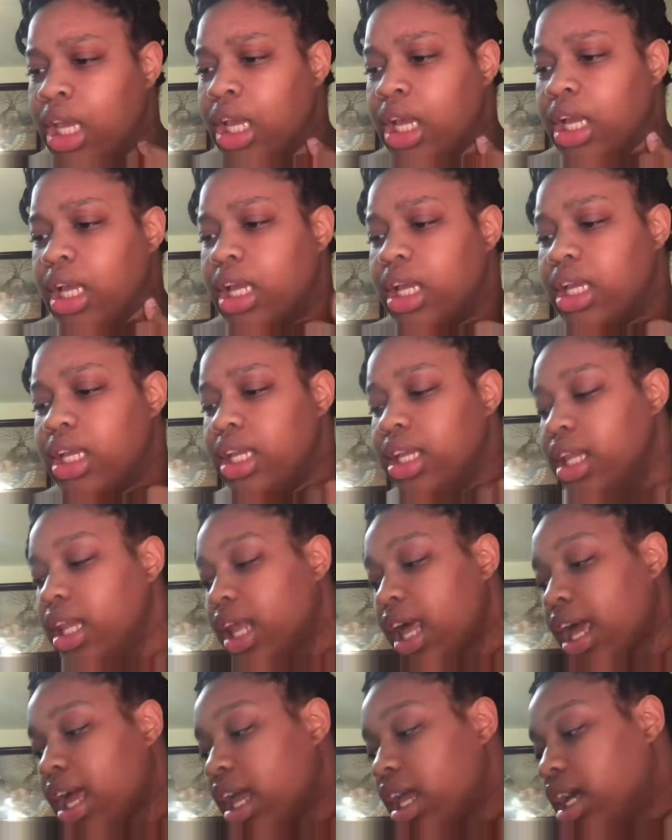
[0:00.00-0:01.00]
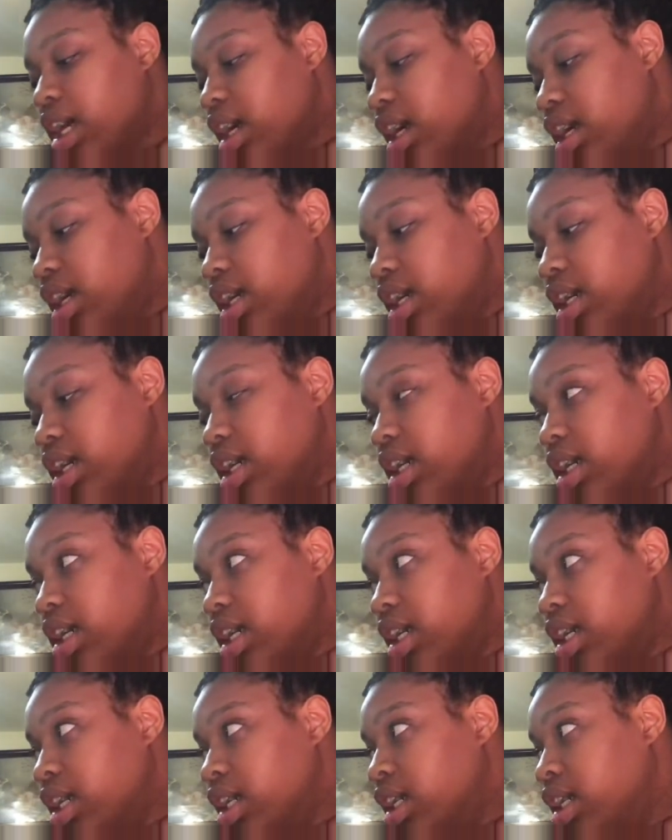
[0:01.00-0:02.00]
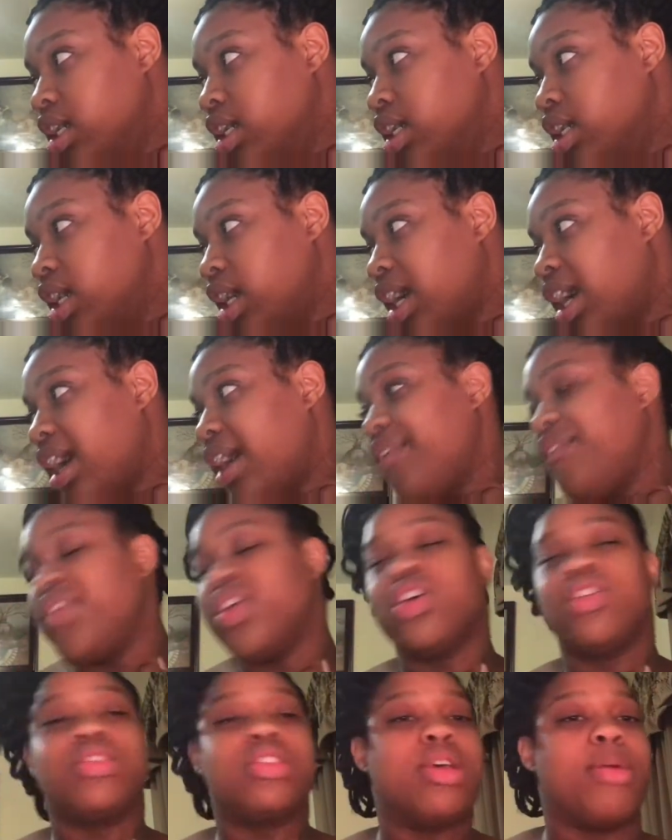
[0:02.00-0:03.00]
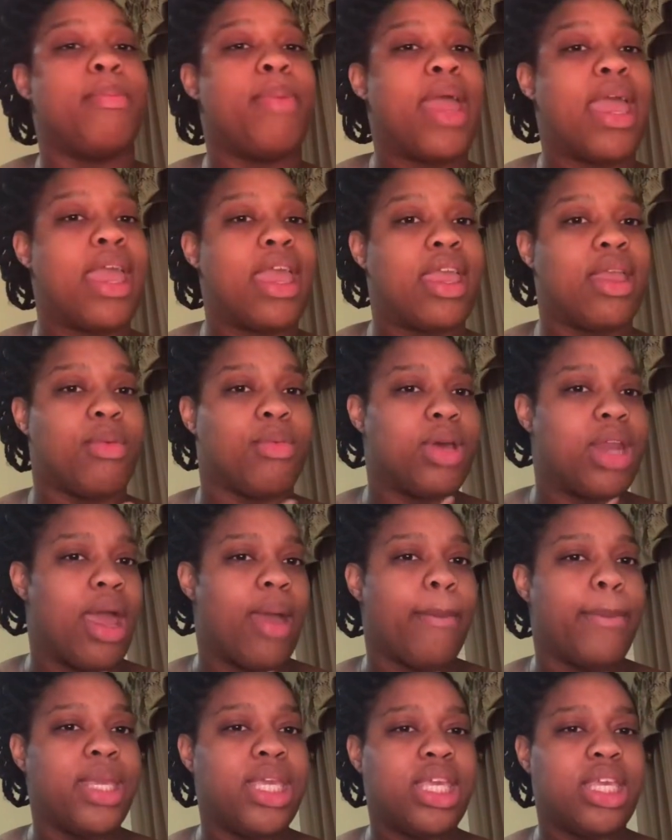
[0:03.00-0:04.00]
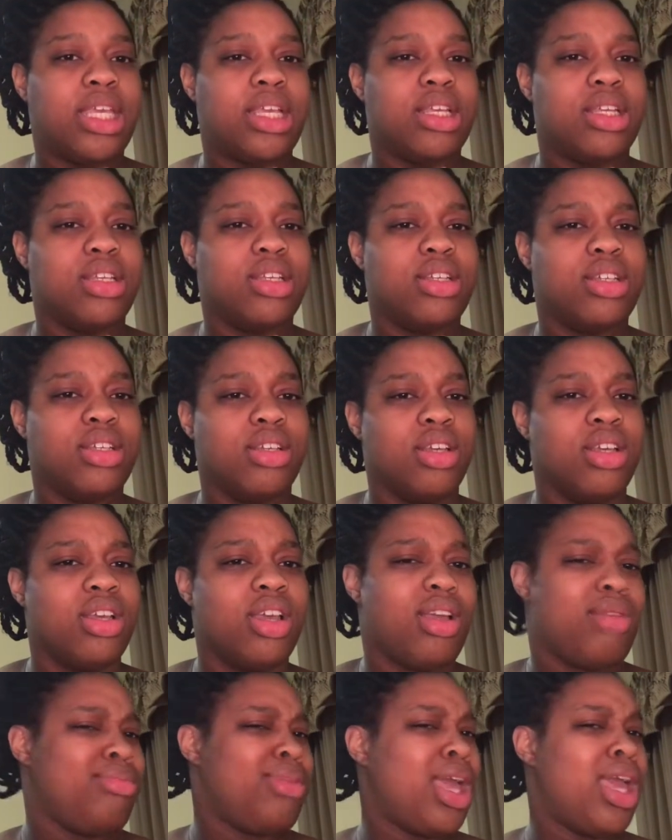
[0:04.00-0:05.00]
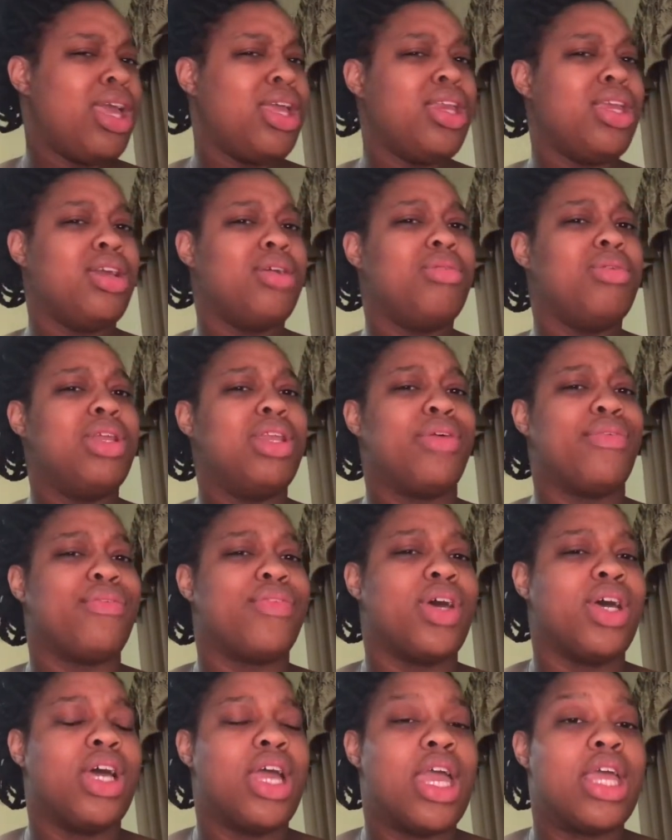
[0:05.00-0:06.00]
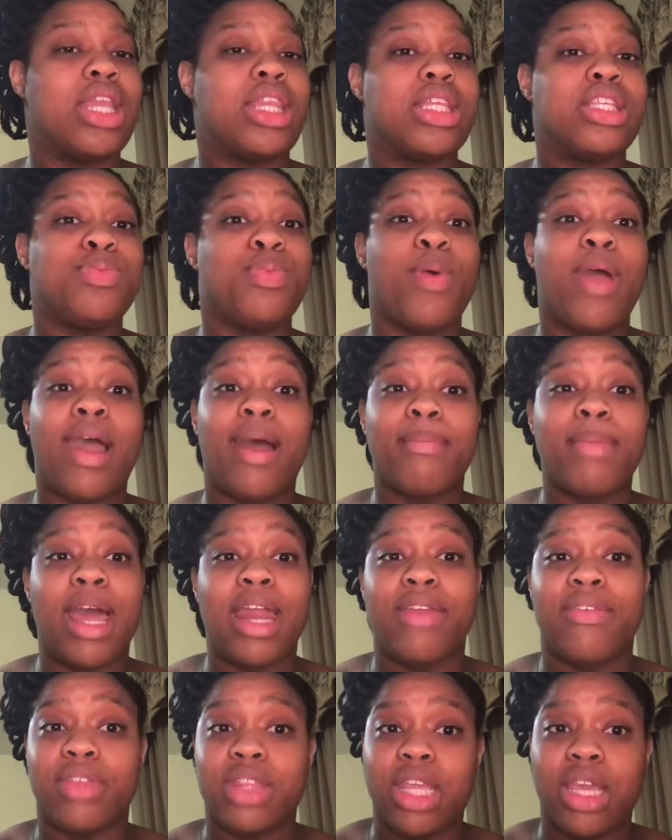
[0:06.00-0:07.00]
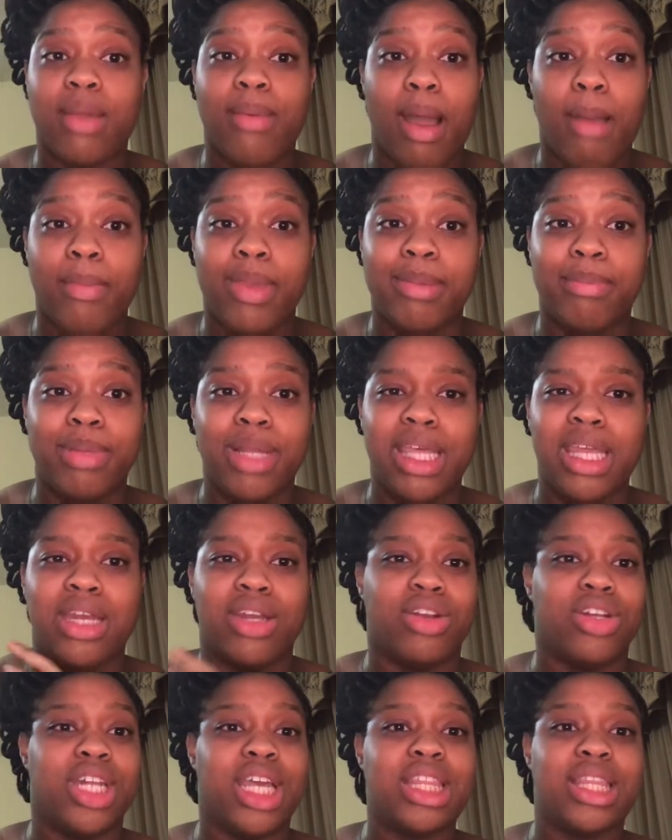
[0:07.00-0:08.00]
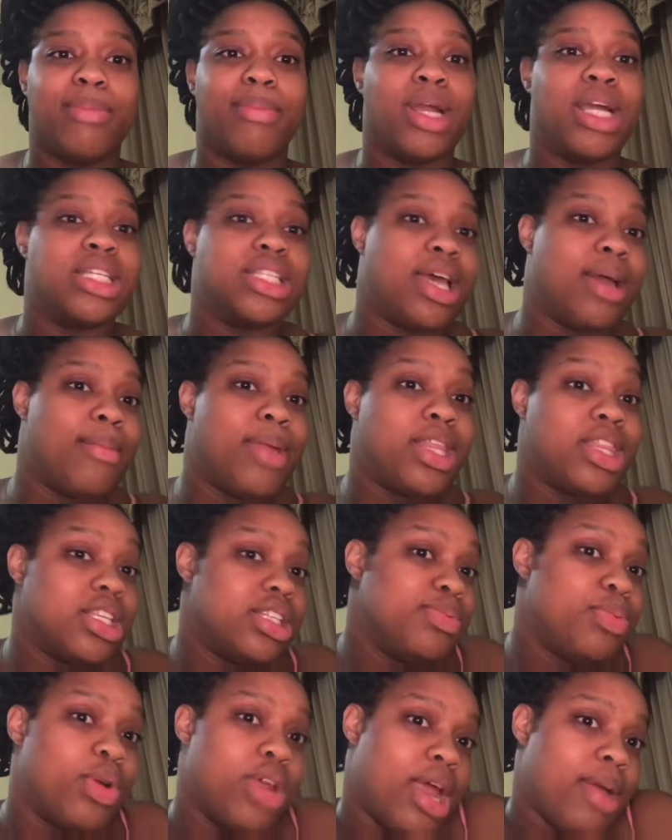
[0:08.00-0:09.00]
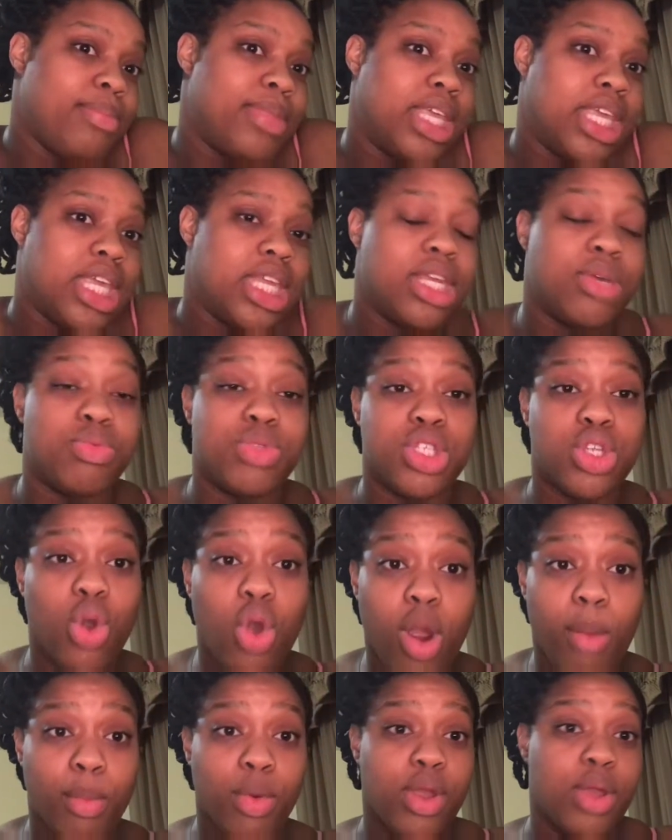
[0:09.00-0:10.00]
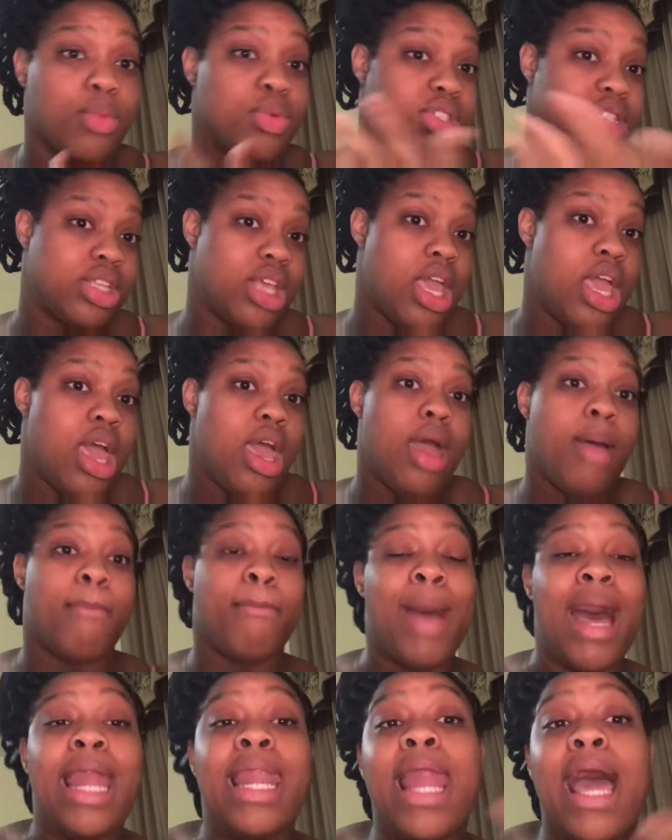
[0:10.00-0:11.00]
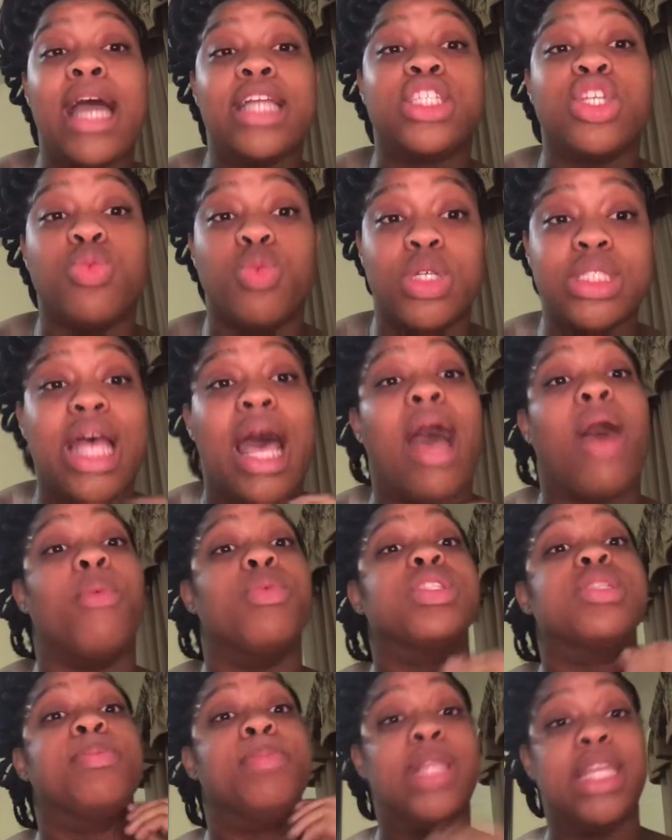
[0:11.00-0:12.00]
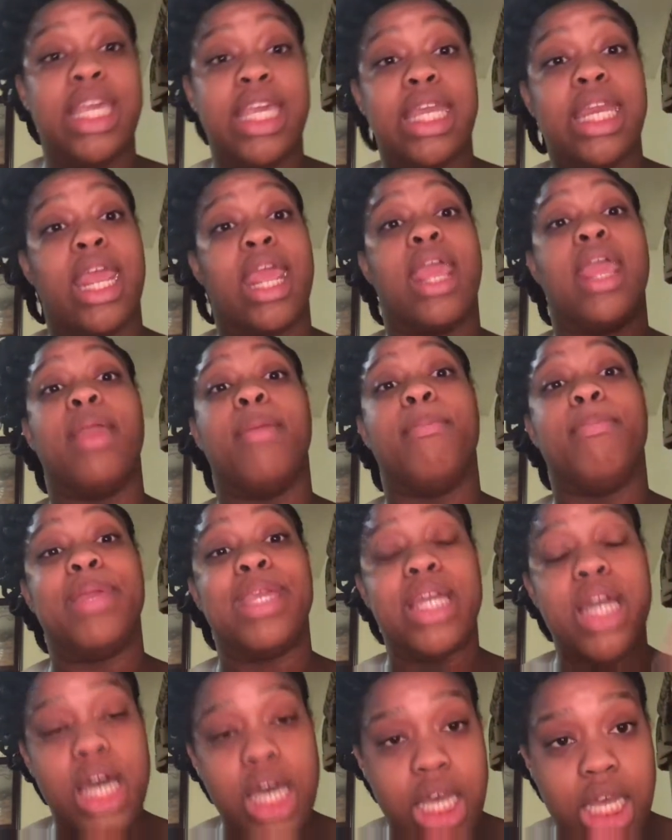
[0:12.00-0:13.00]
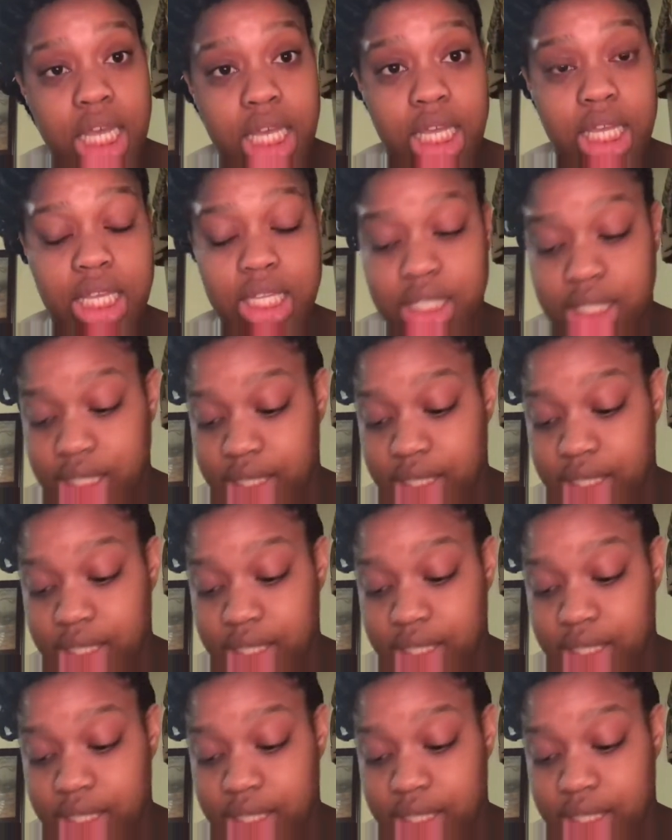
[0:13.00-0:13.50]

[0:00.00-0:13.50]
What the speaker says: And he like, I feel some pain when I pee. I'm like, nigga, what the fuck? At this point, I'm not even thinking about me bleeding or nothing, because at this point, I'm thinking it was normal. My logic was I was bleeding because